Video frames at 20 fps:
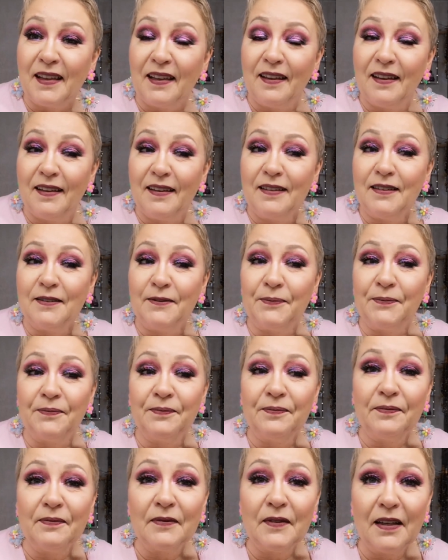
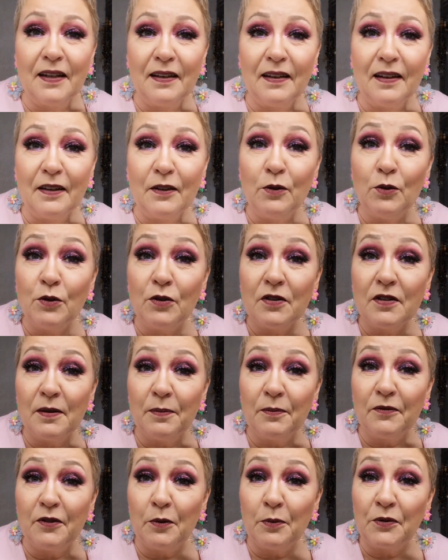And I use
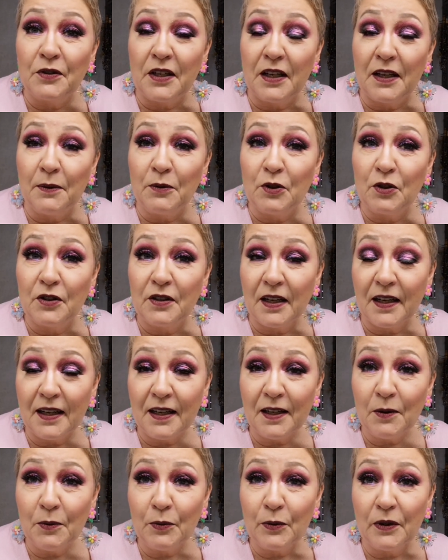them from time to
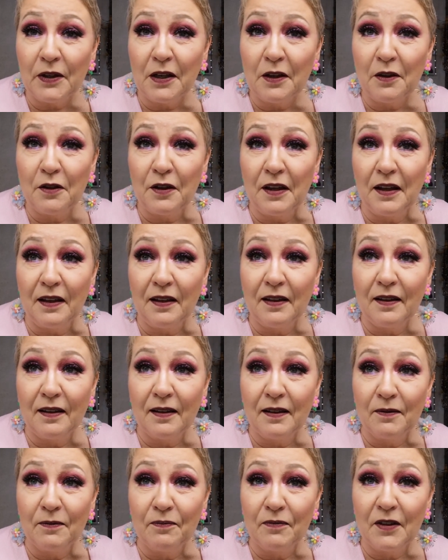time when I think
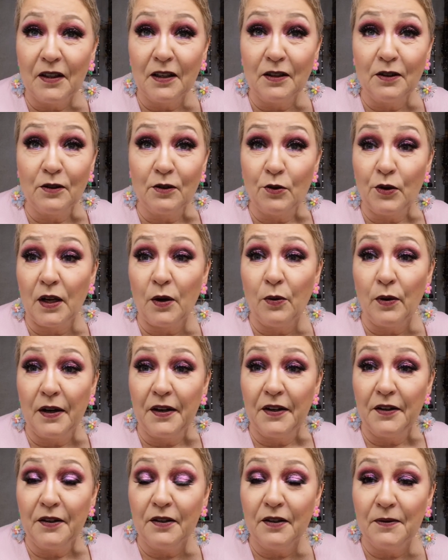it's
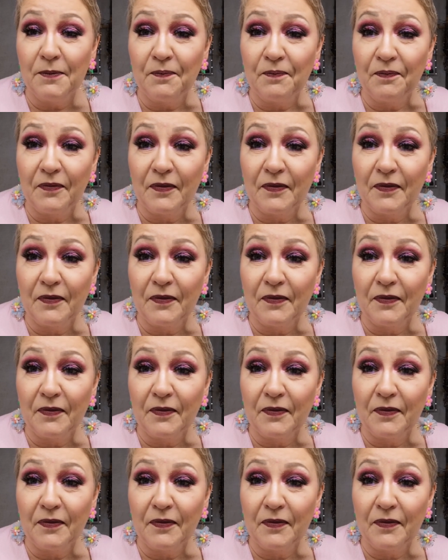required.